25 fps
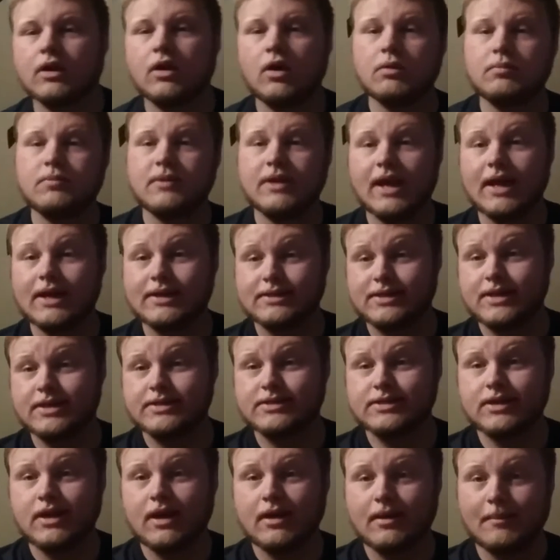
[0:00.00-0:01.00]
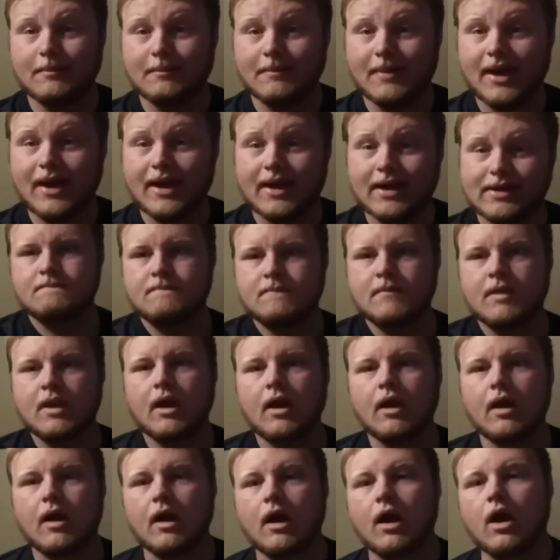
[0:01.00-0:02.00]
hope you guys catch a lot of bass.
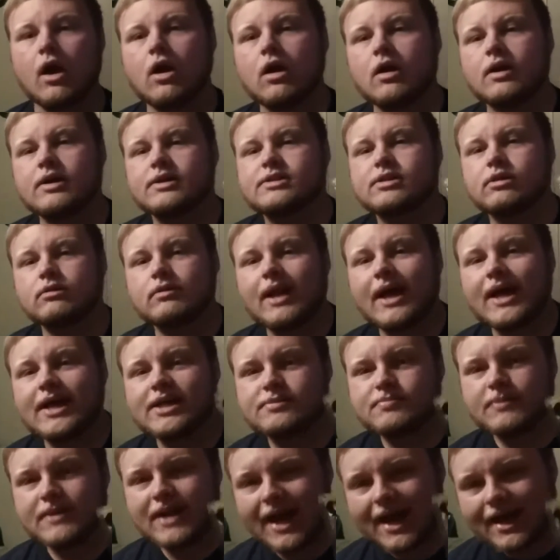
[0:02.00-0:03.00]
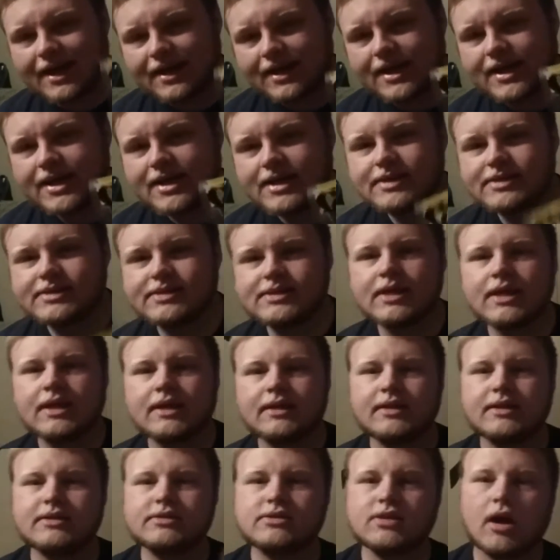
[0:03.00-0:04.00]
Alright, so last but not
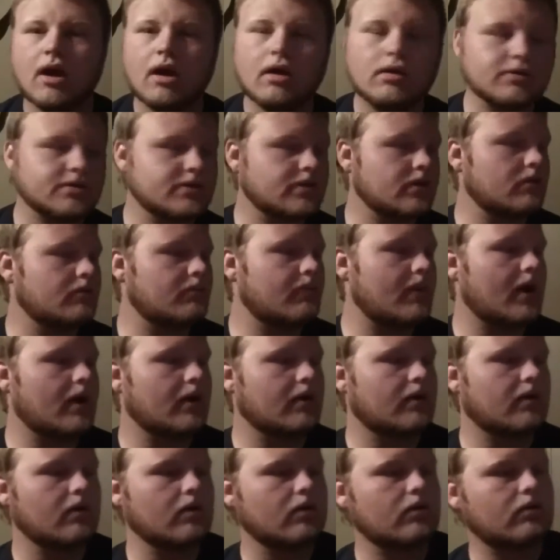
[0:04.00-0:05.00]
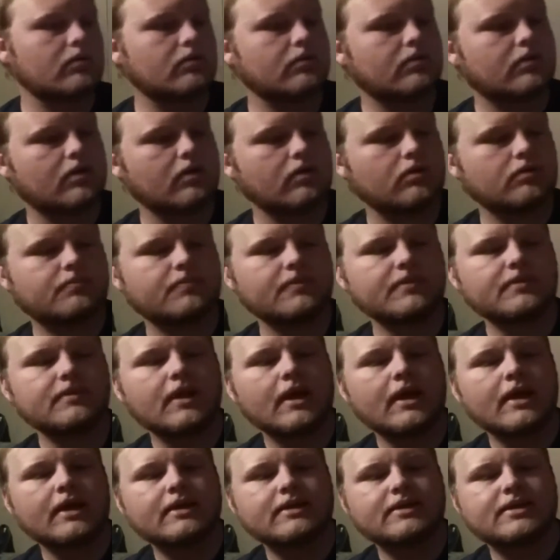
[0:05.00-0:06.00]
least, these are also by Curl Pit.
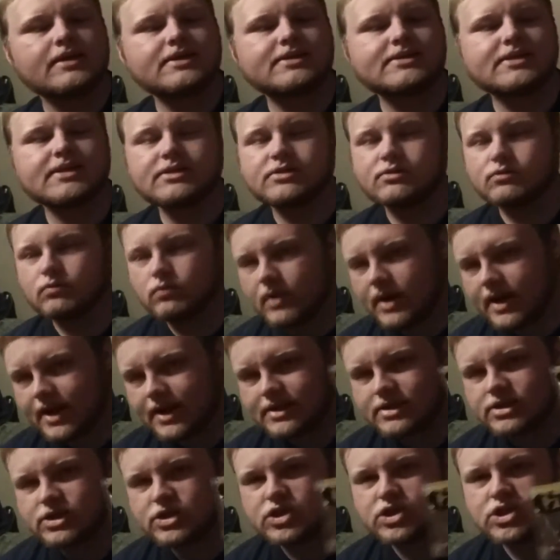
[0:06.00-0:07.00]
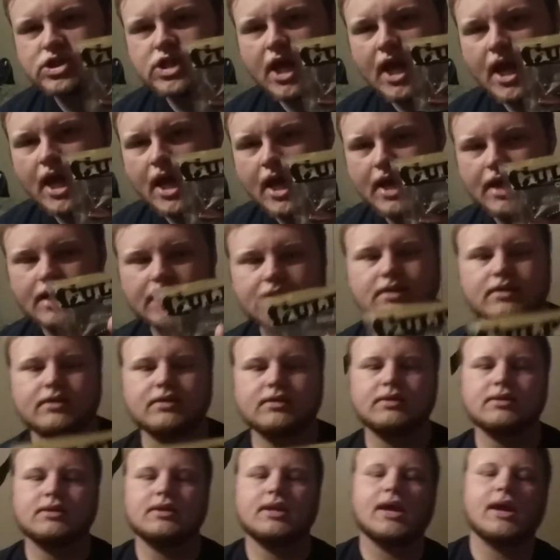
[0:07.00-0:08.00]
This is red shad.
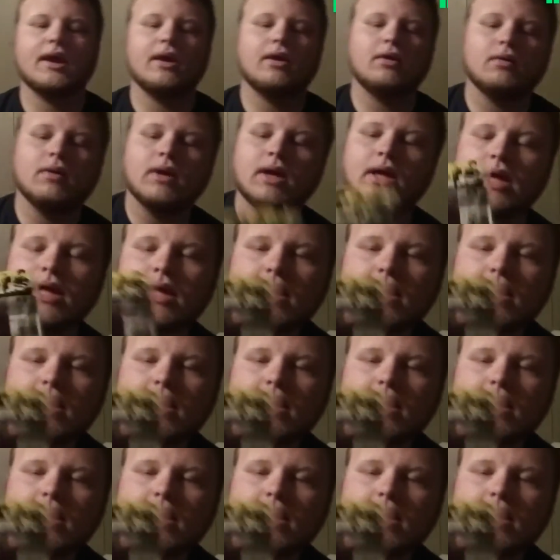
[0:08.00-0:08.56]
Now,